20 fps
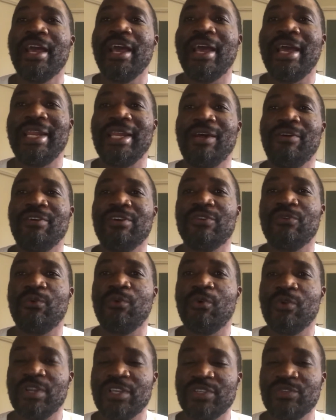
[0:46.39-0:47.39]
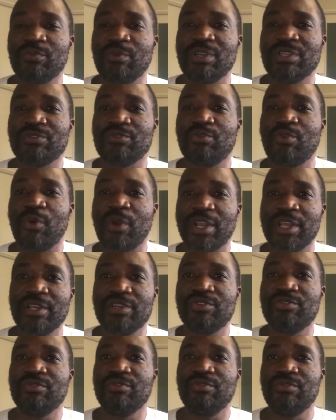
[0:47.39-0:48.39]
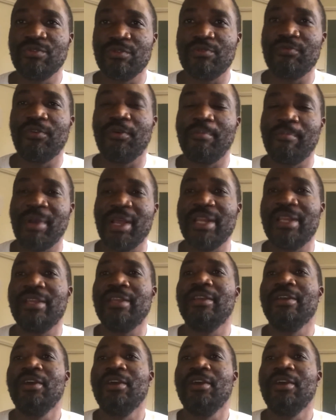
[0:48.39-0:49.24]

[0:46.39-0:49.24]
And I always was going to look for money.